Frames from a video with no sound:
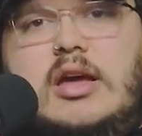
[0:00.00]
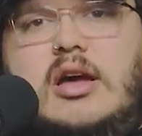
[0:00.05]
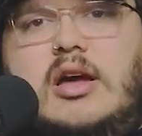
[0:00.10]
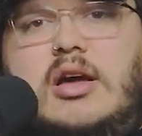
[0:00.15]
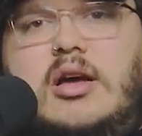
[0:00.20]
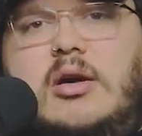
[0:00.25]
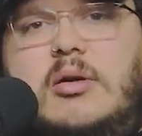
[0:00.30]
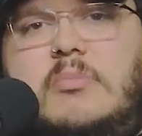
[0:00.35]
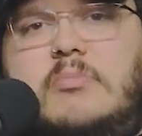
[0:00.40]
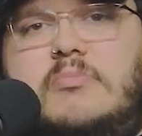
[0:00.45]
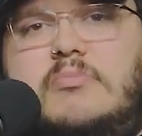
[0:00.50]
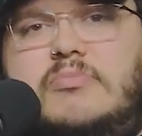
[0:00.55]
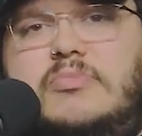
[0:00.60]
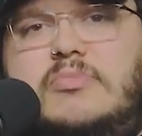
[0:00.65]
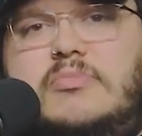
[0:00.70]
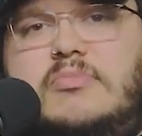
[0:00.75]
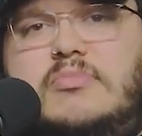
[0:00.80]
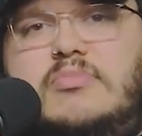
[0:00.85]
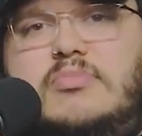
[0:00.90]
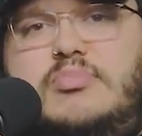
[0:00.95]
um,
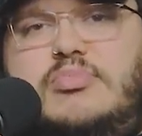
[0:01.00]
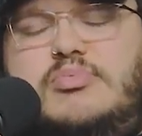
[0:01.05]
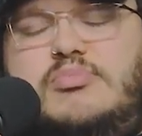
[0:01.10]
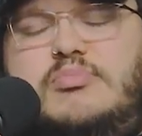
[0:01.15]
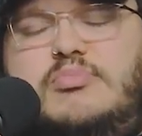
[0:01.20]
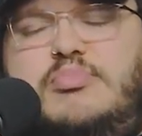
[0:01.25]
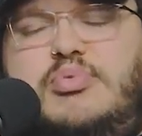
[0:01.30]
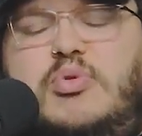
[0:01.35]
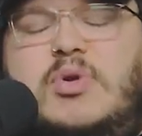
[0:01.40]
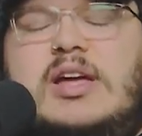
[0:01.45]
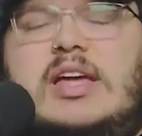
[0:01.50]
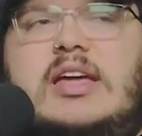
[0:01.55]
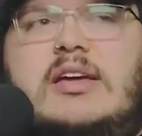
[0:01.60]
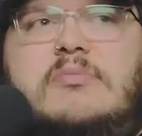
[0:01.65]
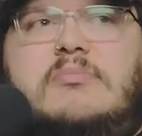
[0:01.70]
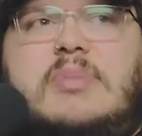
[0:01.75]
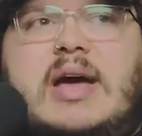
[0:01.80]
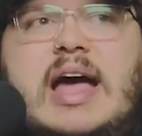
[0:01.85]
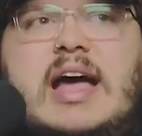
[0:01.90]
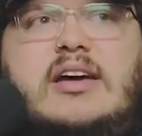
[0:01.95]

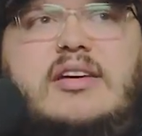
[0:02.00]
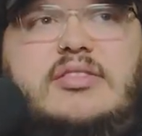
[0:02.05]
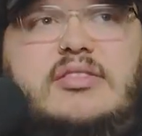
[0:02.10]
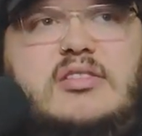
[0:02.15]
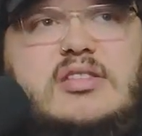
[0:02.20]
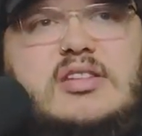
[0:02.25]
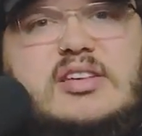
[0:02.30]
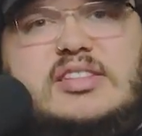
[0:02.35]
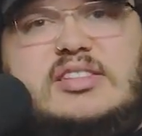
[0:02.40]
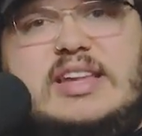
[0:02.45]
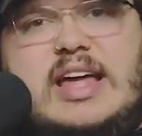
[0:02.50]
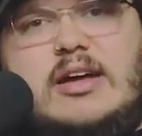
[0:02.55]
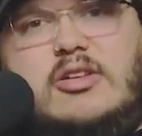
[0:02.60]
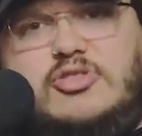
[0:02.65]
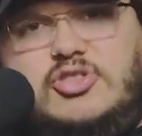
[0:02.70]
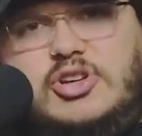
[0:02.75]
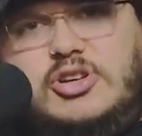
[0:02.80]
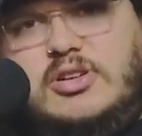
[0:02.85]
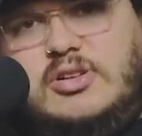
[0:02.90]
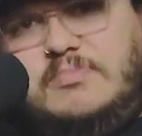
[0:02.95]
bringing back the
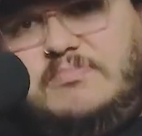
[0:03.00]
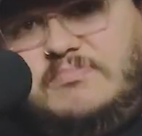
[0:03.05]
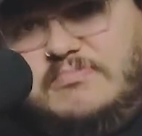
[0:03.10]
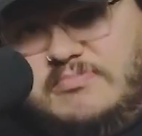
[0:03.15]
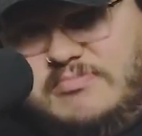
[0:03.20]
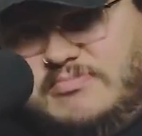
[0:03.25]
nostalgia